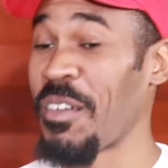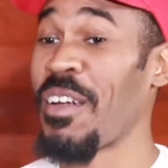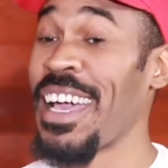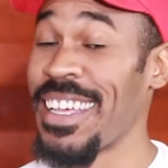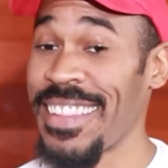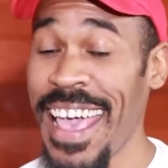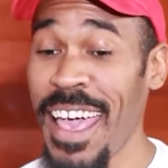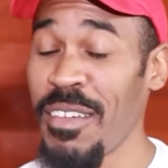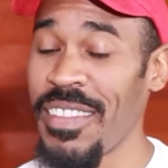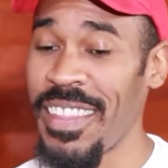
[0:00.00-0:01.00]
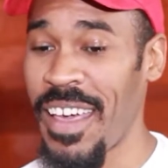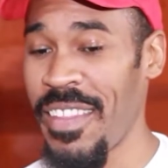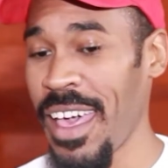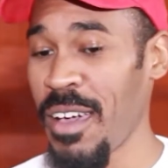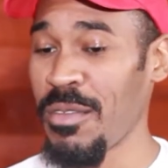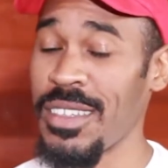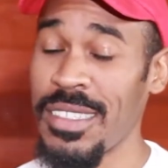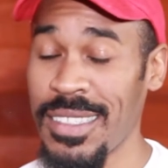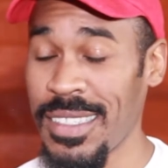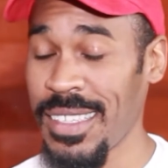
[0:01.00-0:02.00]
Yeah, that
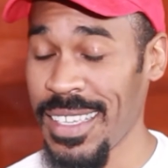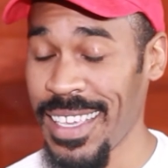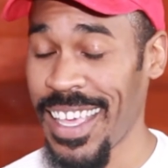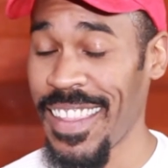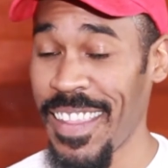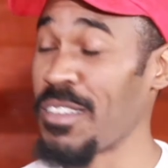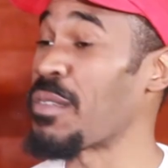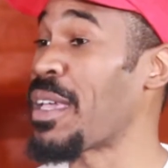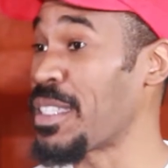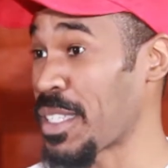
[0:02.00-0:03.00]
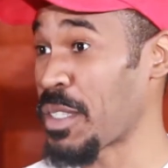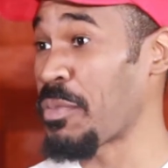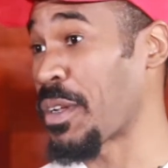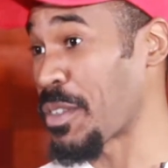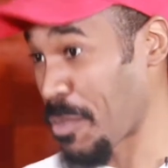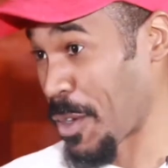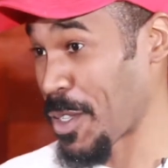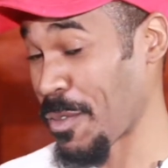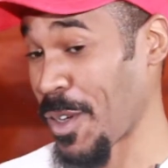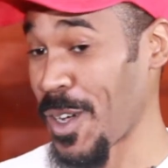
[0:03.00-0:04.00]
was an amazing experience. First
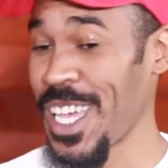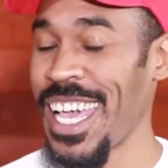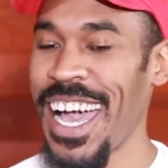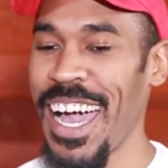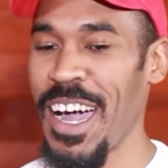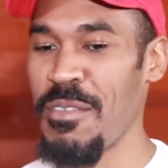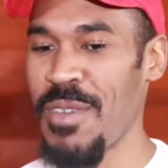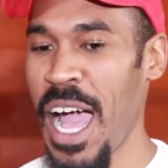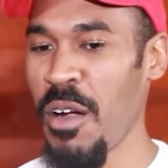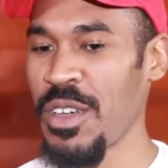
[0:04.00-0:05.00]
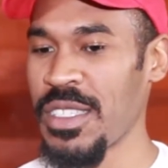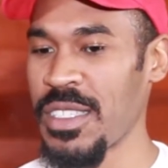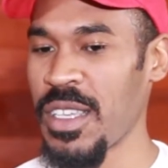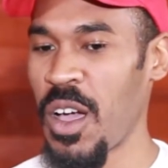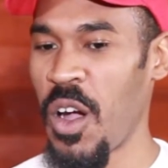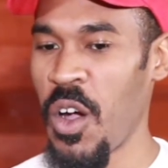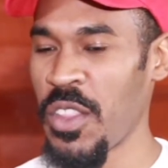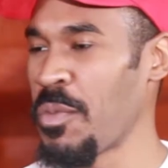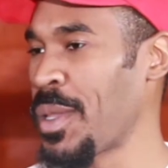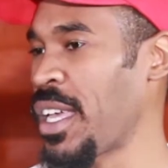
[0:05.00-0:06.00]
of all, I was on
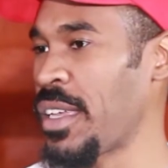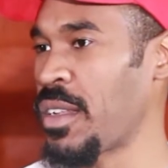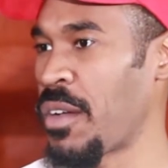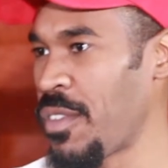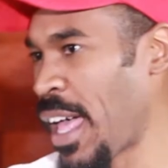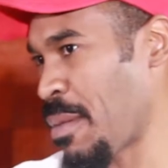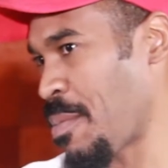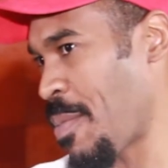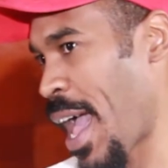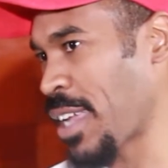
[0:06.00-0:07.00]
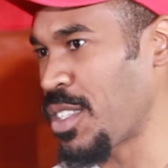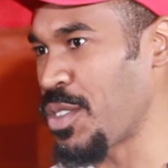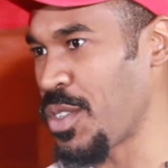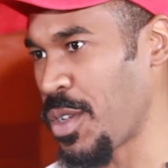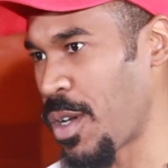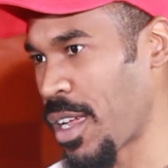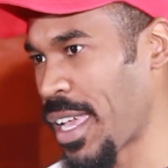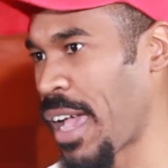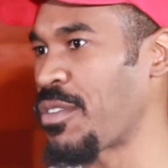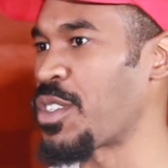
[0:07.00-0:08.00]
a flight back to New York
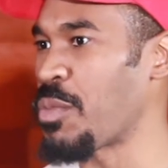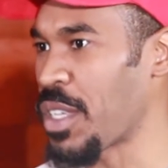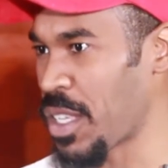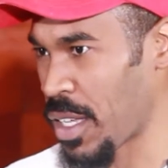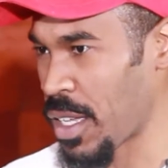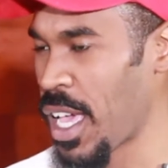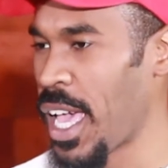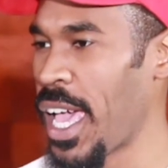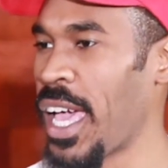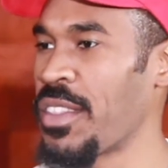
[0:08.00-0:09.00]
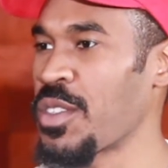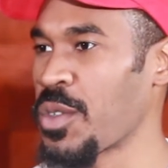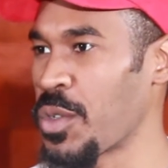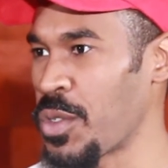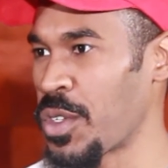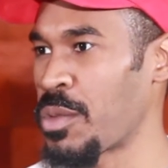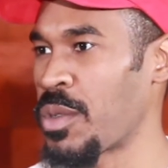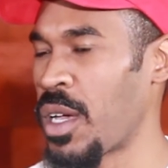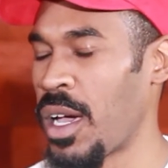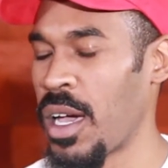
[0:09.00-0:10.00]
after speaking at the school during
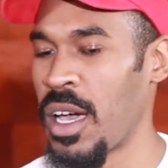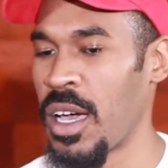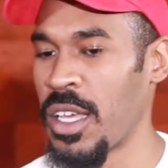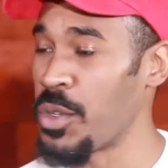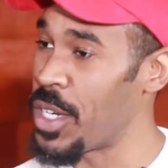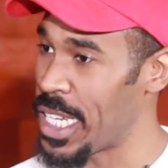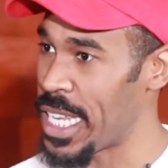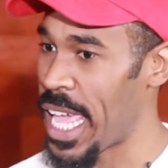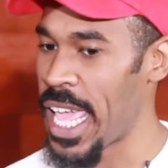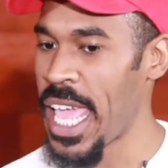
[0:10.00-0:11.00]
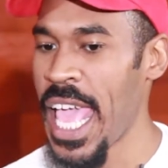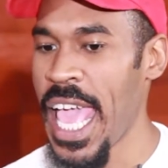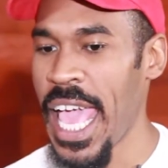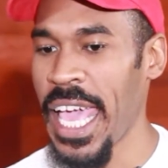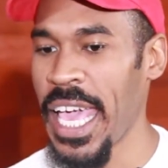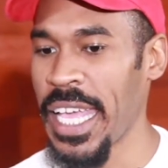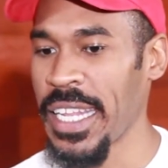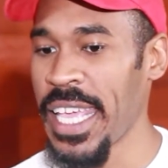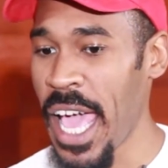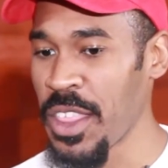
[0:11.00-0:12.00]
Unity Day,
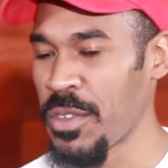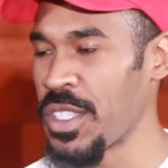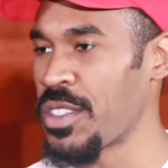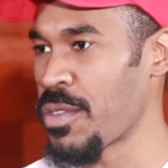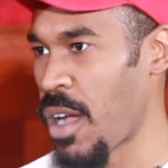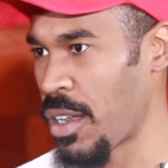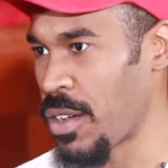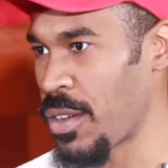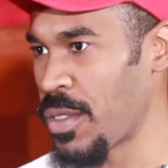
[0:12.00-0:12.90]
and Catherine Serrano,